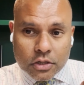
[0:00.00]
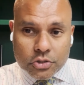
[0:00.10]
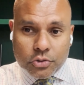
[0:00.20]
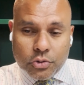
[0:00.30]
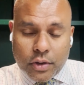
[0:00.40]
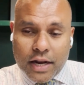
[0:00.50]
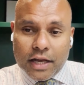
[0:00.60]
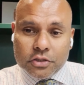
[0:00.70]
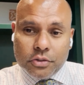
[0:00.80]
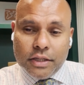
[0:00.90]
So you can
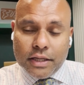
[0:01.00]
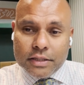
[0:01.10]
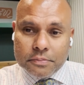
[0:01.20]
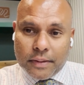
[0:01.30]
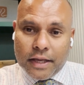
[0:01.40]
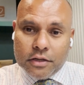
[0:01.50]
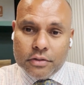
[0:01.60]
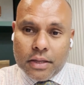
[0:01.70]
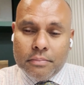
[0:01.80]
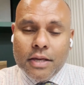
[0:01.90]
actually explain to
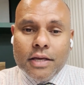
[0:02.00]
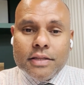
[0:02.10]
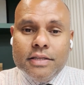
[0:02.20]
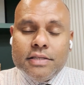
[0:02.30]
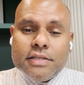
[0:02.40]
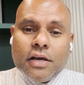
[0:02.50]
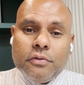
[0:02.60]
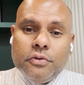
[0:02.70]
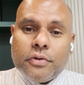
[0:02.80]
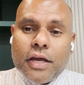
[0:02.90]
them, this is how
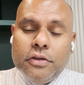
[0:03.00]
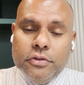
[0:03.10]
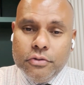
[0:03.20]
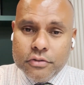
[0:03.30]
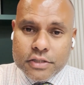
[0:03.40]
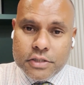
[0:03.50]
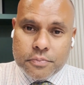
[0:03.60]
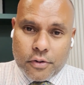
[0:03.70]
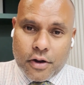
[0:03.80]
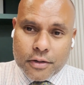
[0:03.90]
you can use this
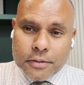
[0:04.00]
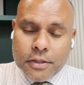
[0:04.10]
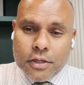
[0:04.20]
product.